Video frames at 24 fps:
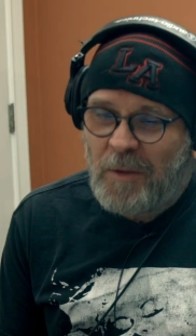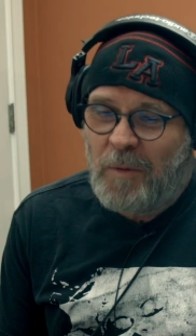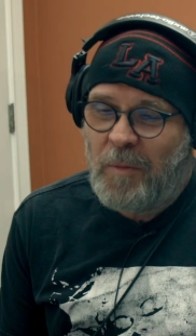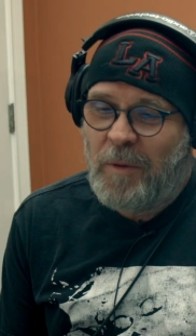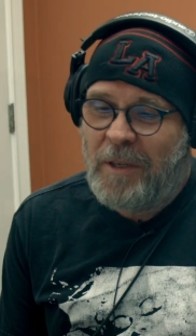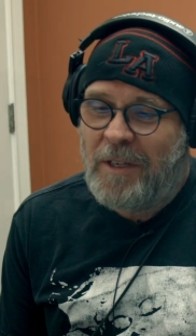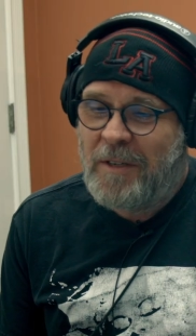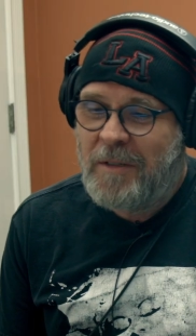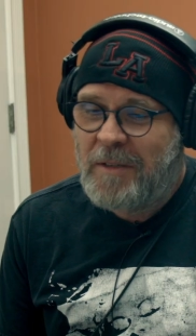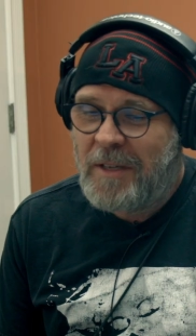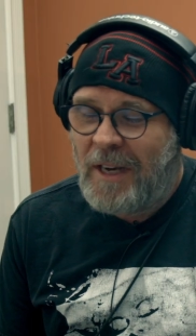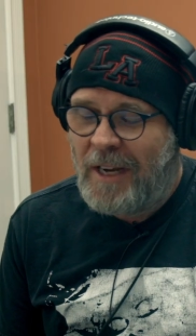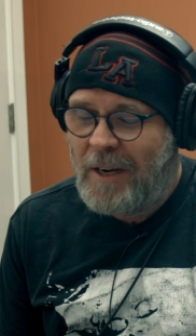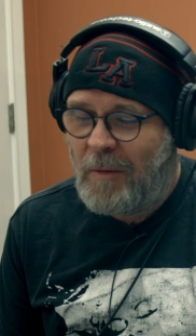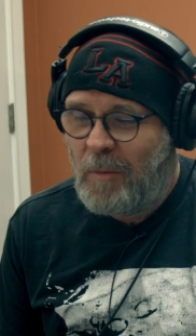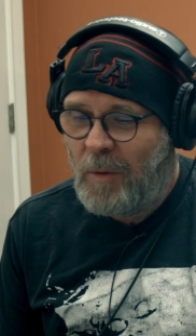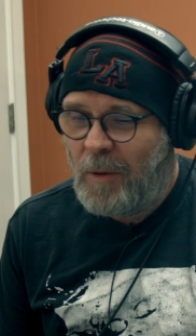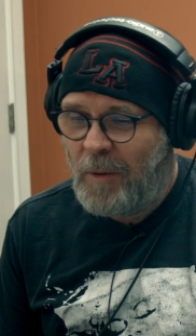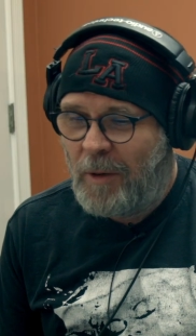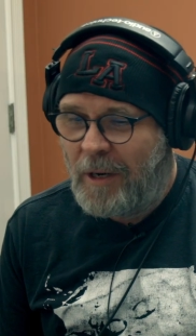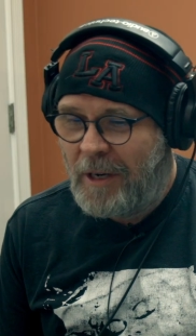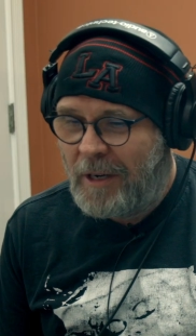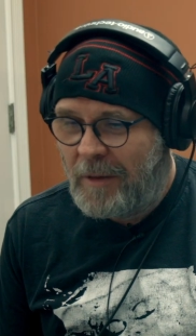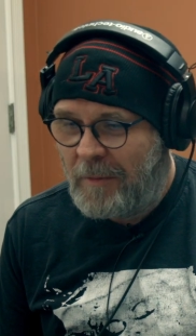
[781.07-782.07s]
we decided we
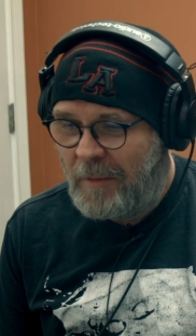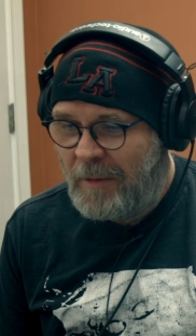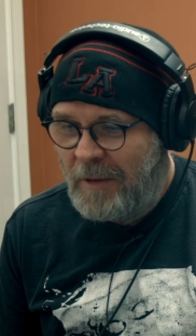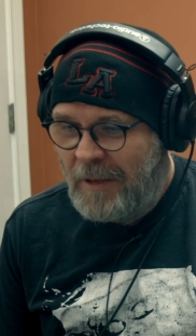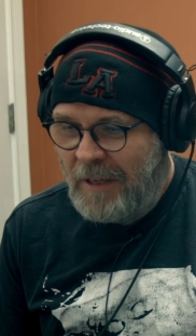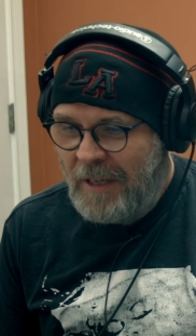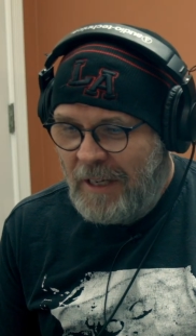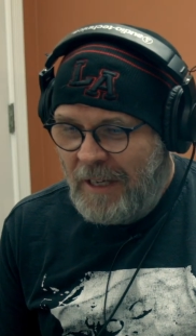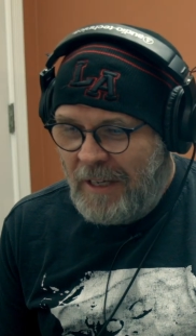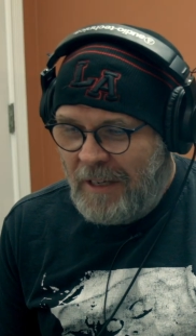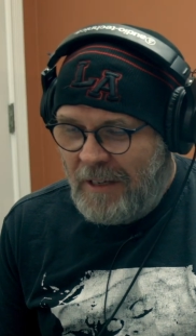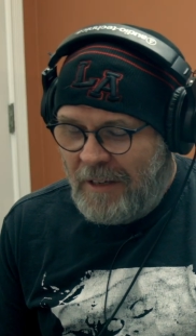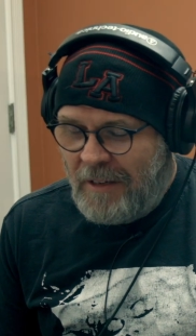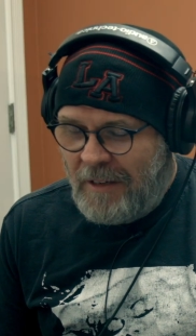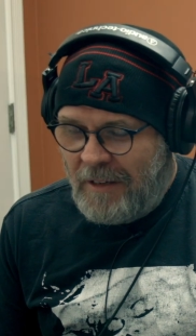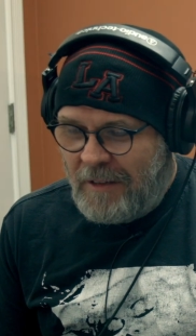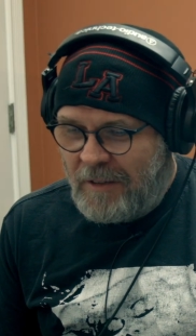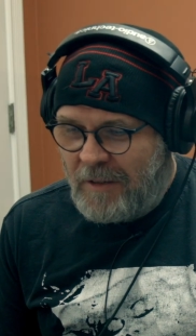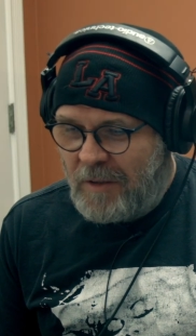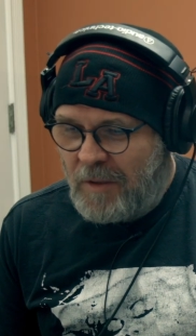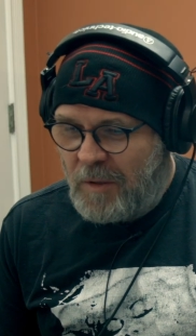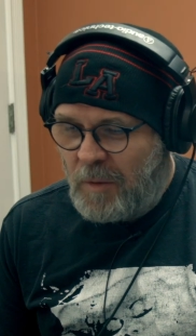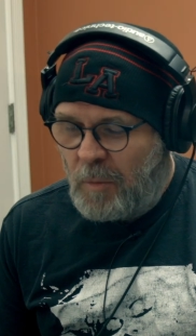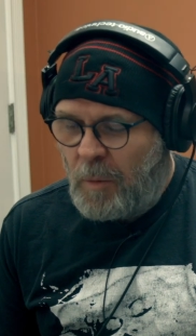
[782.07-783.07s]

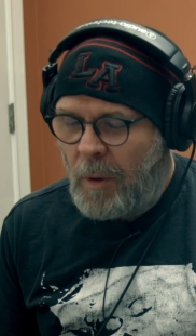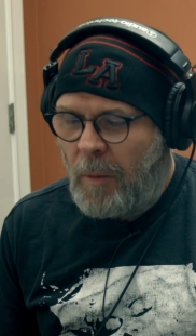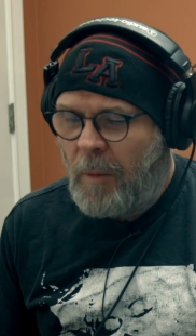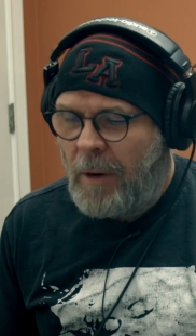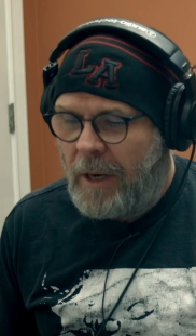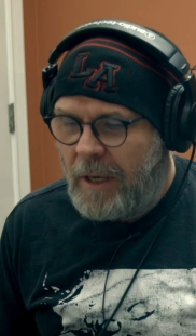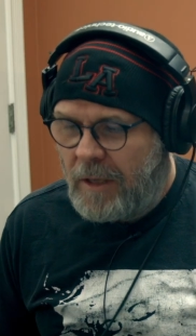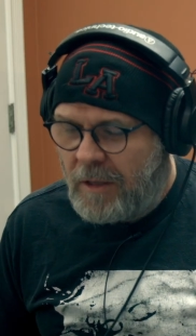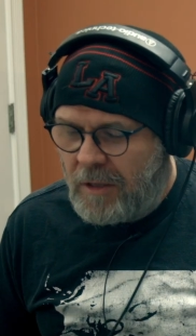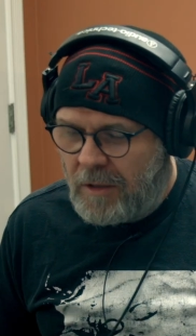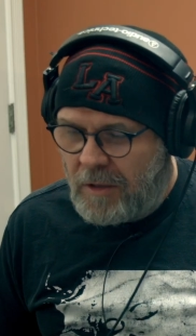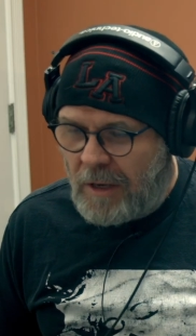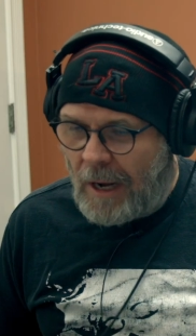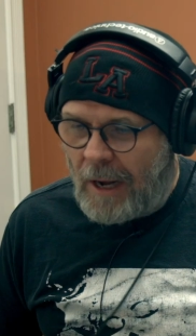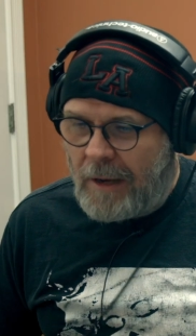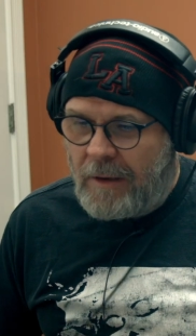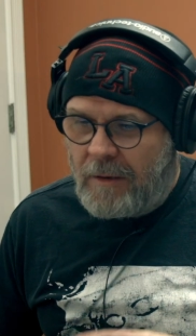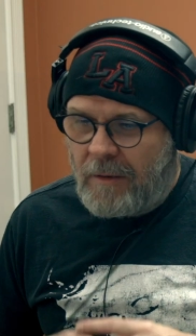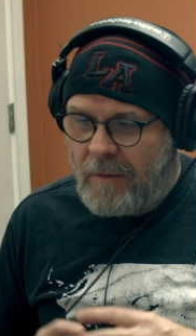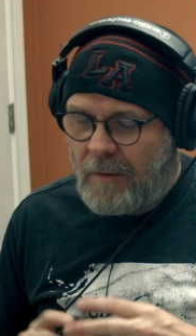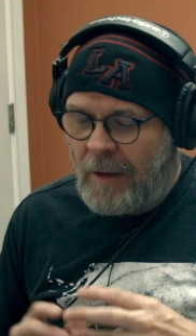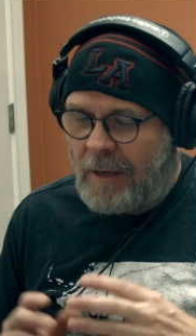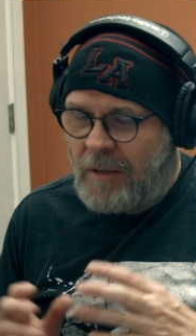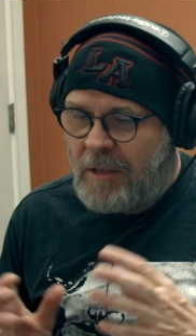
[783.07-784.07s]
wanted to do, I
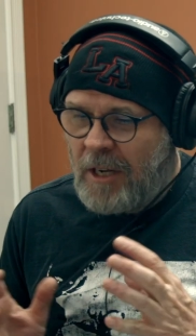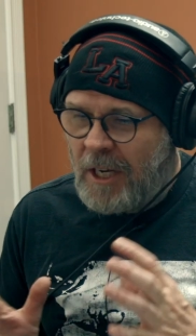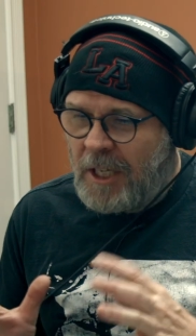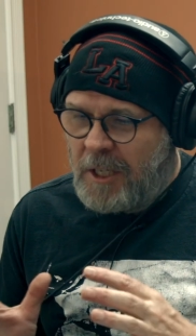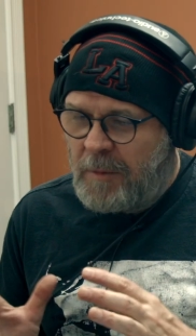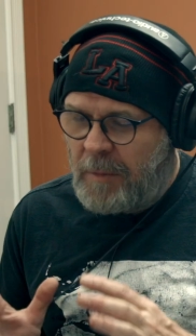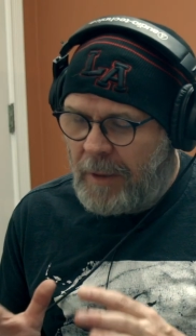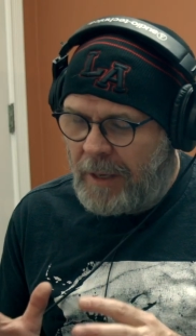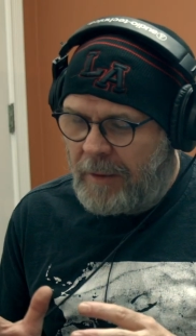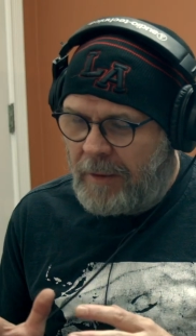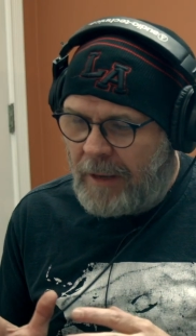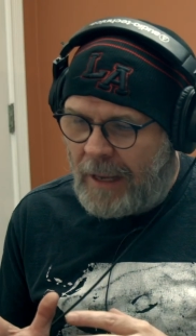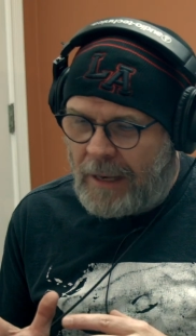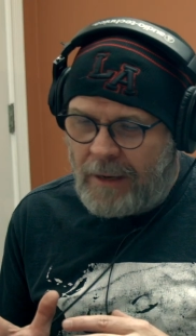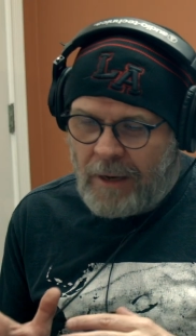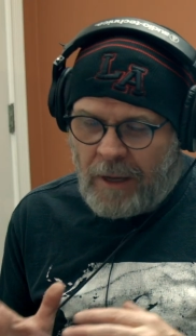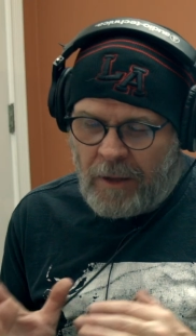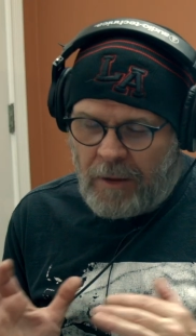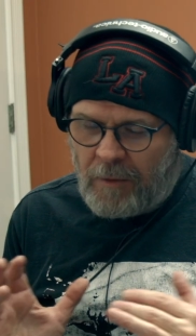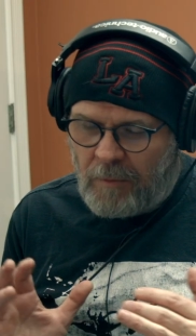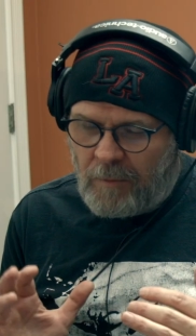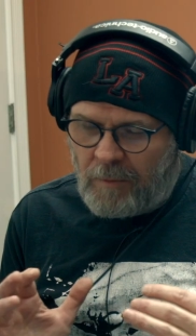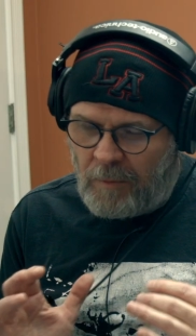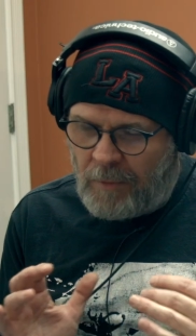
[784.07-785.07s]
talked about it in that
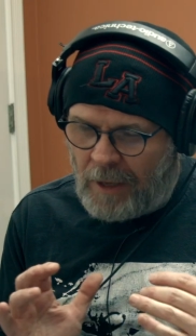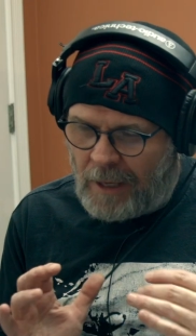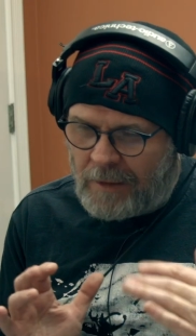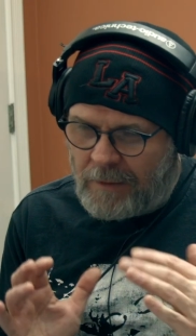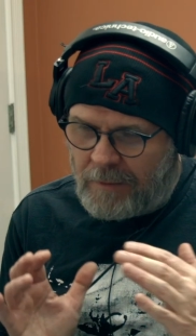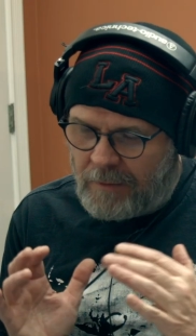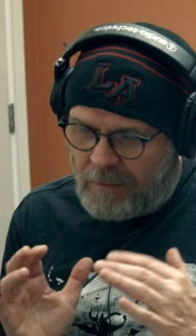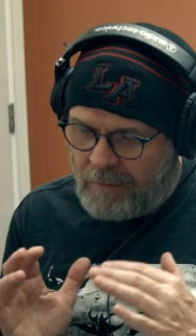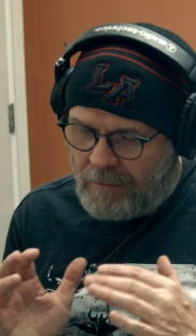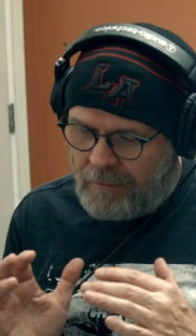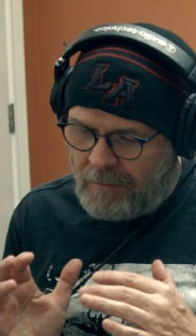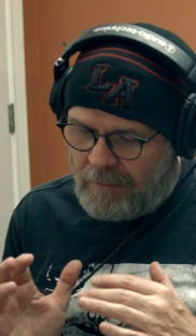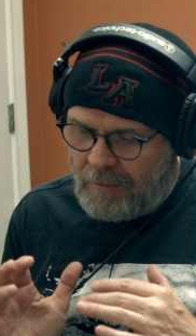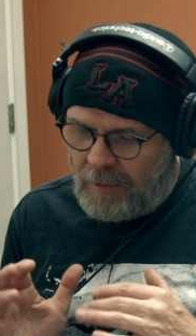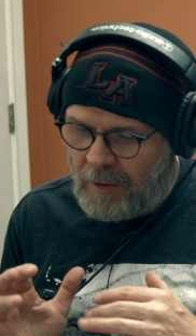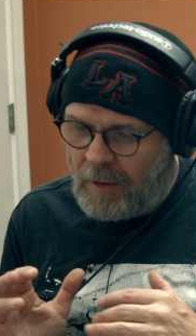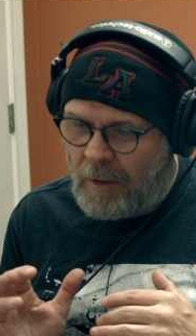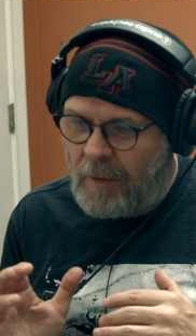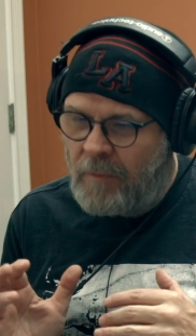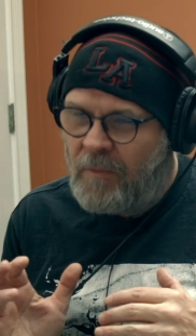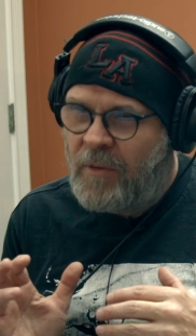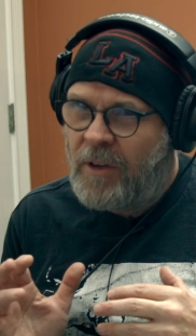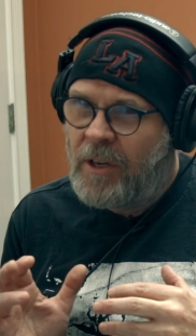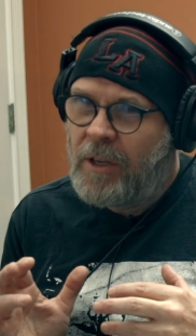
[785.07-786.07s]
other, not
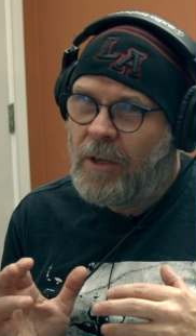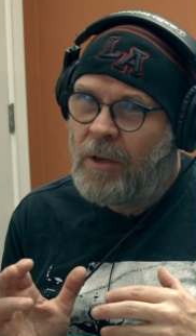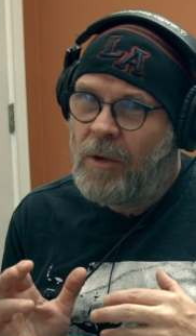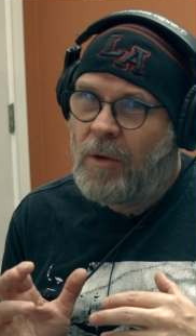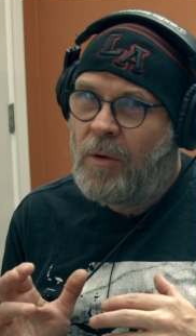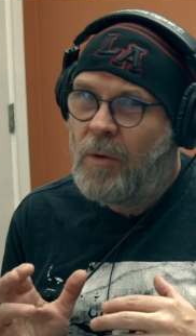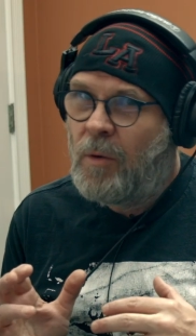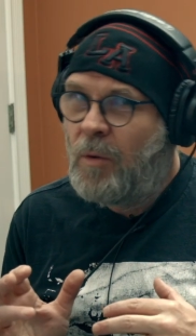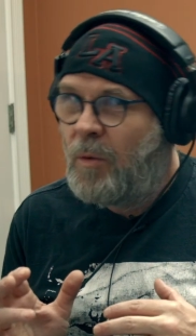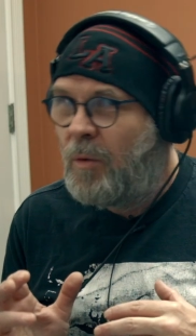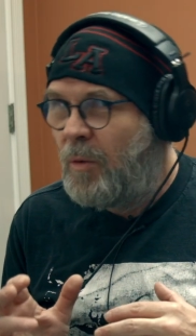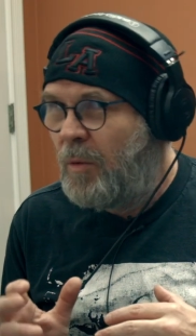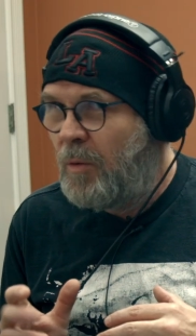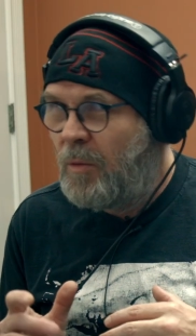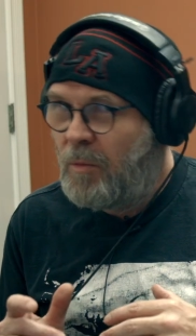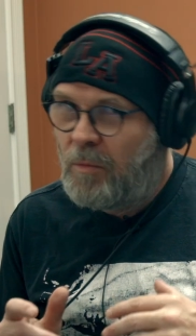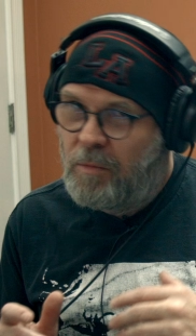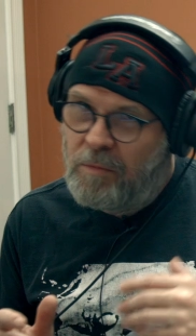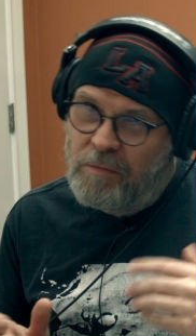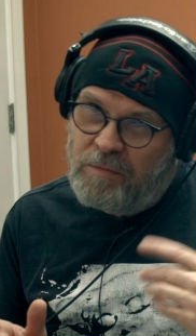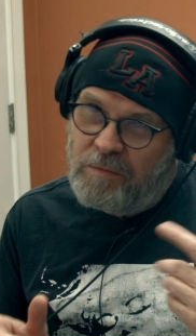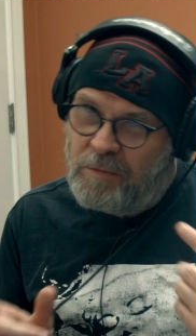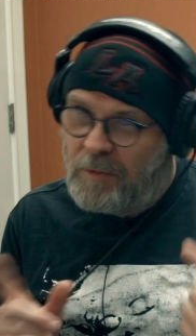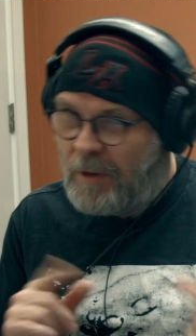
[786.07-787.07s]
a video,